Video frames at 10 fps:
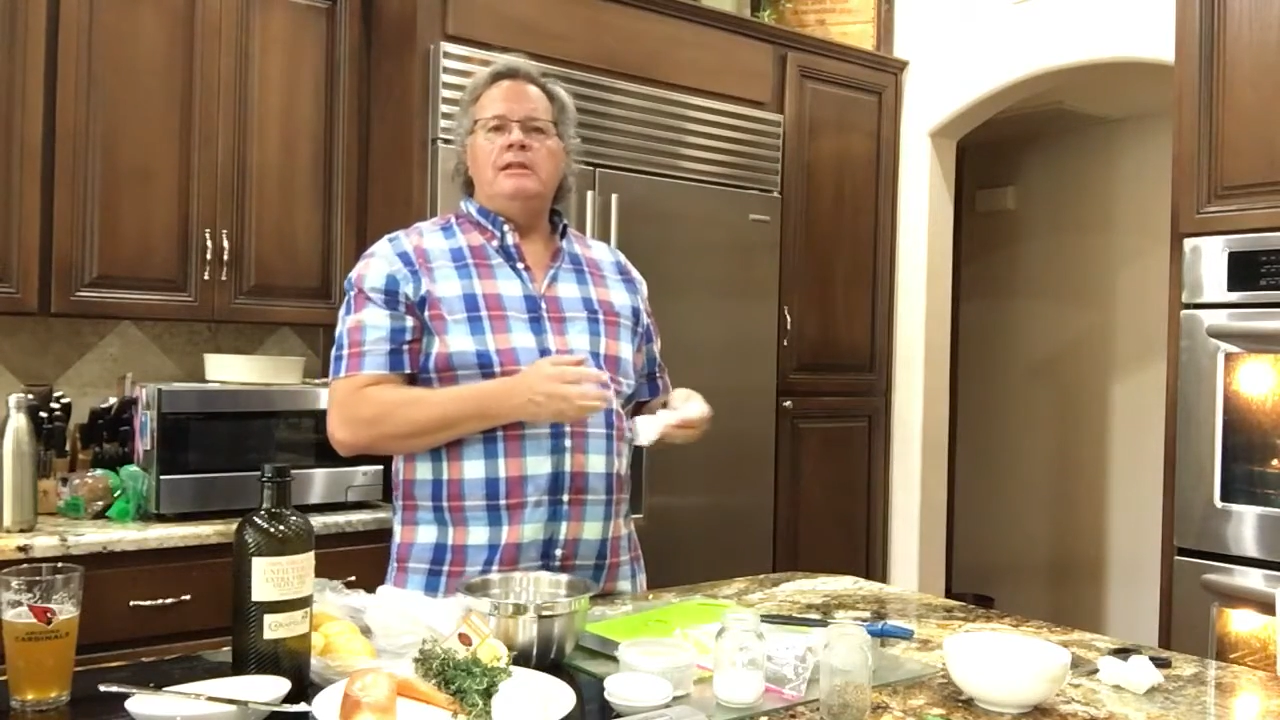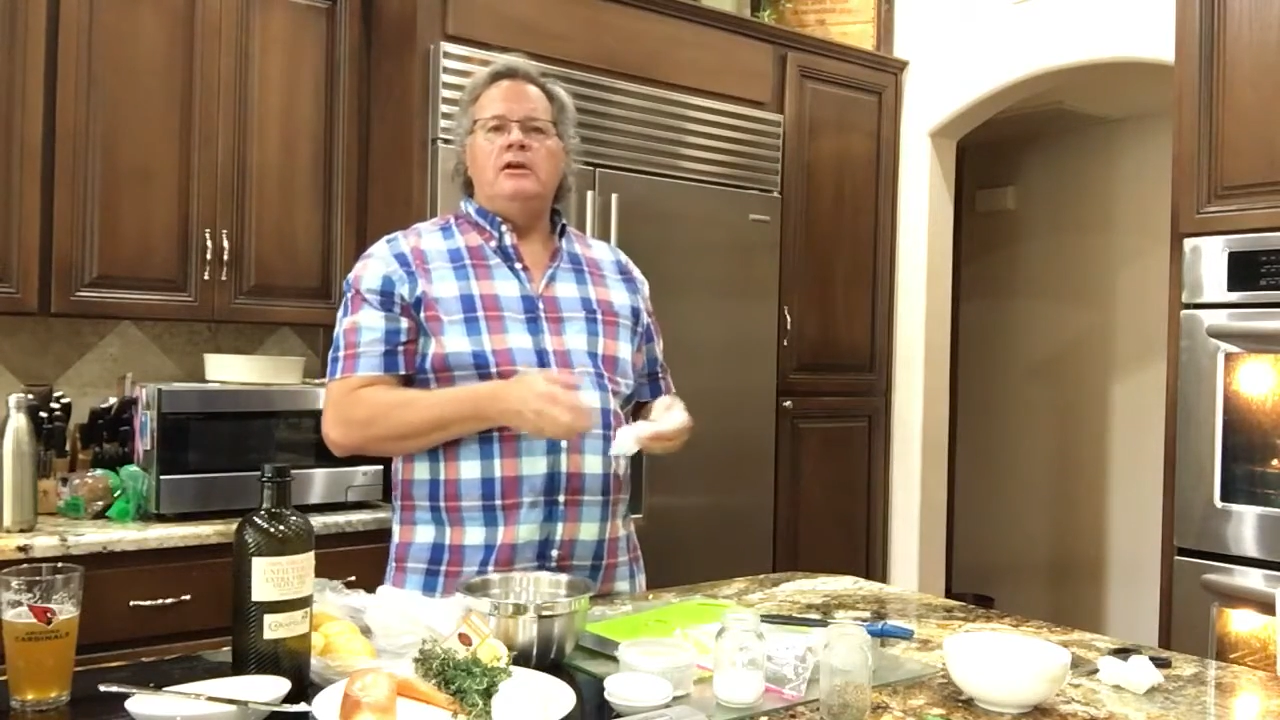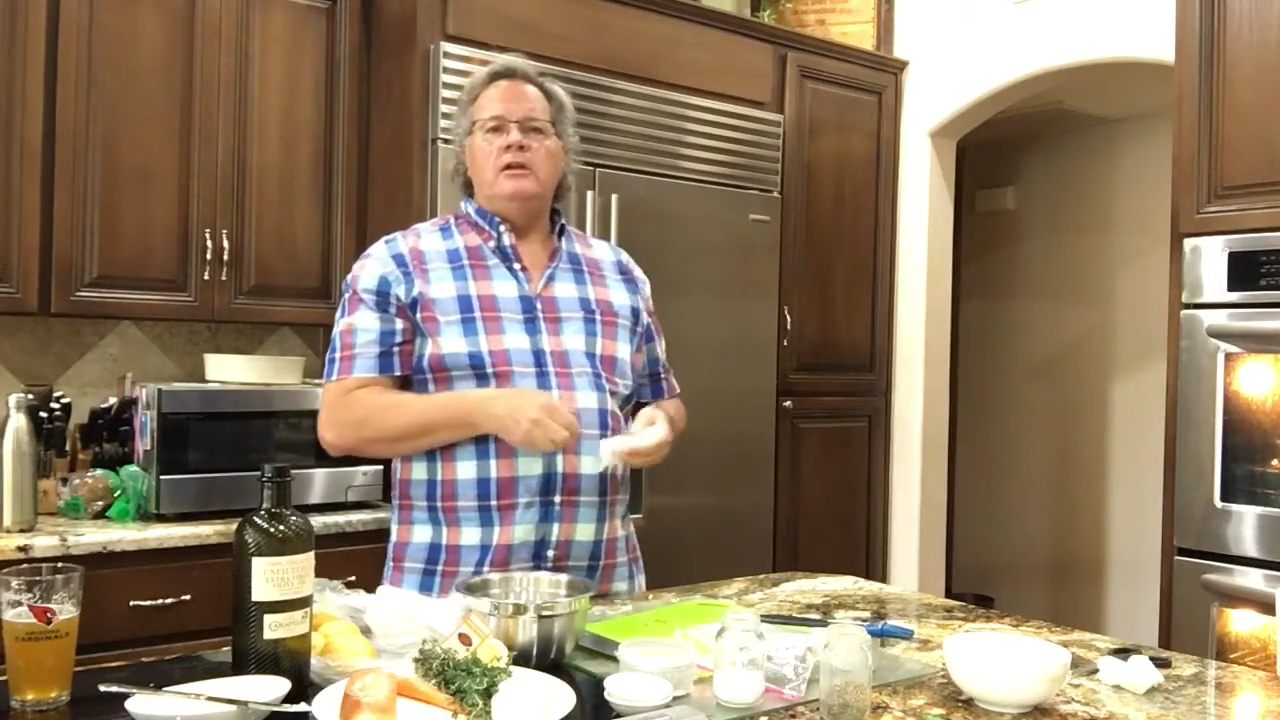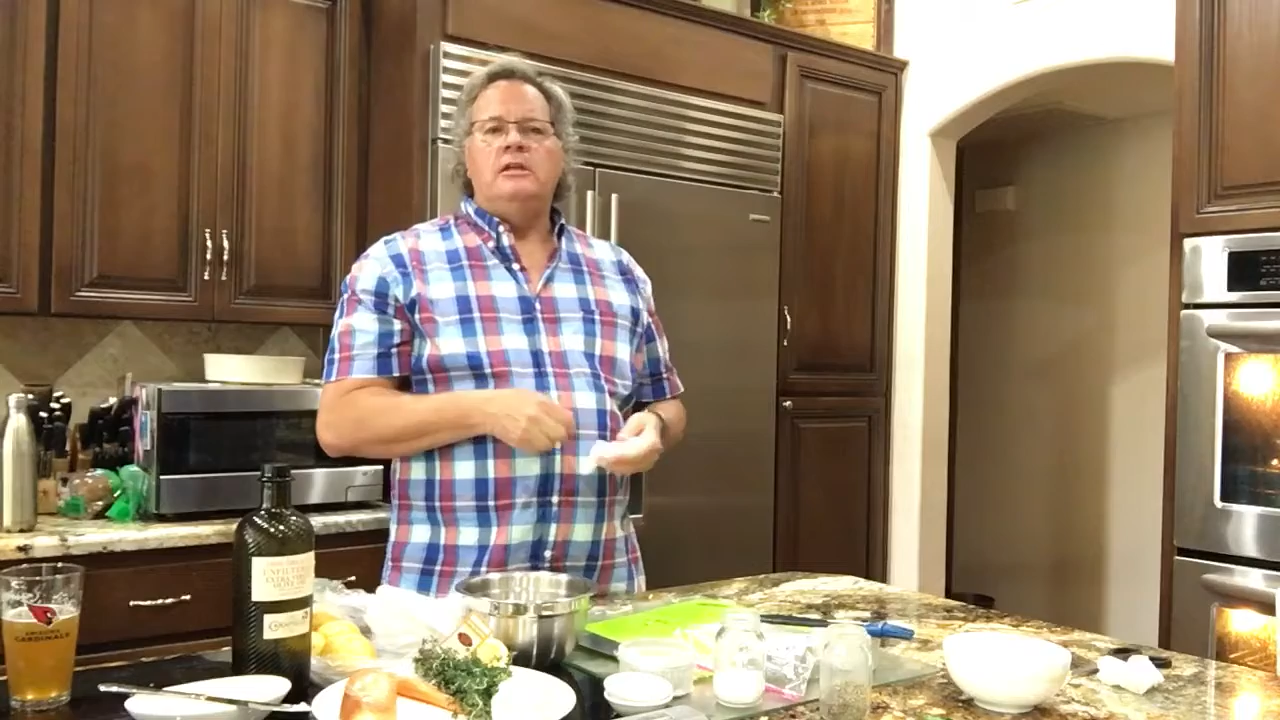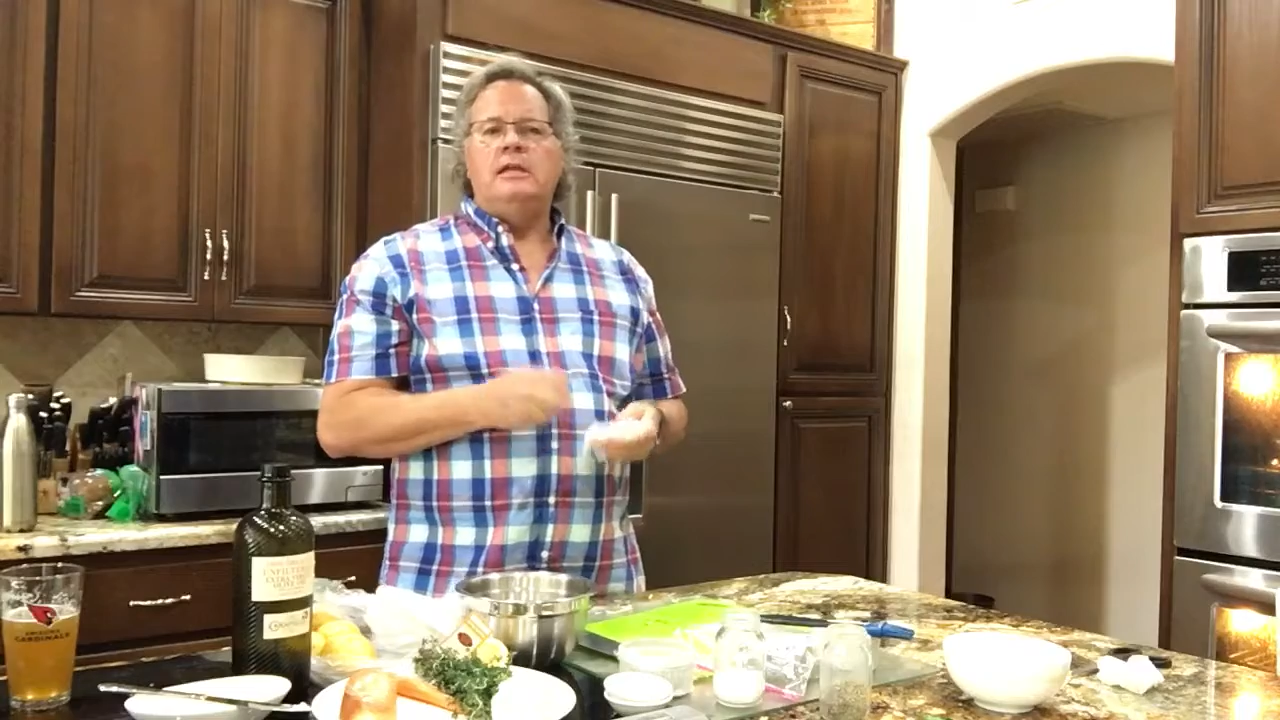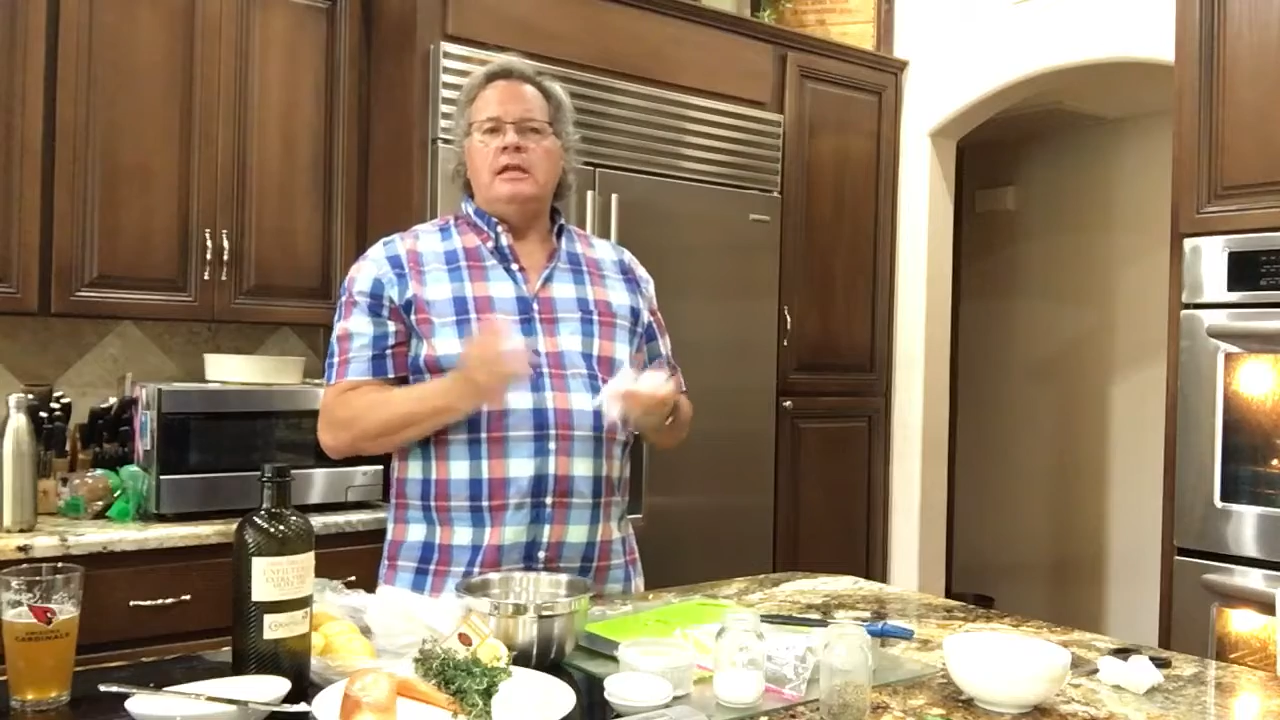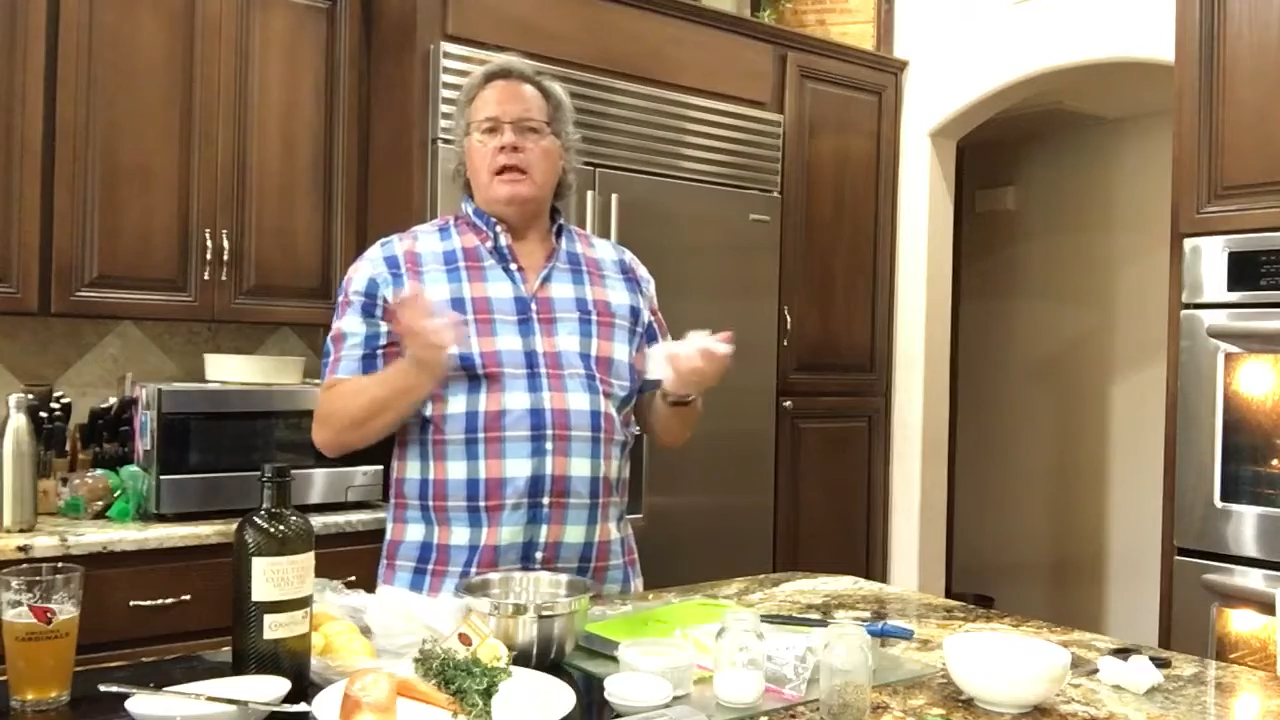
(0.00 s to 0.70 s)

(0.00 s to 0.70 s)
there and you take it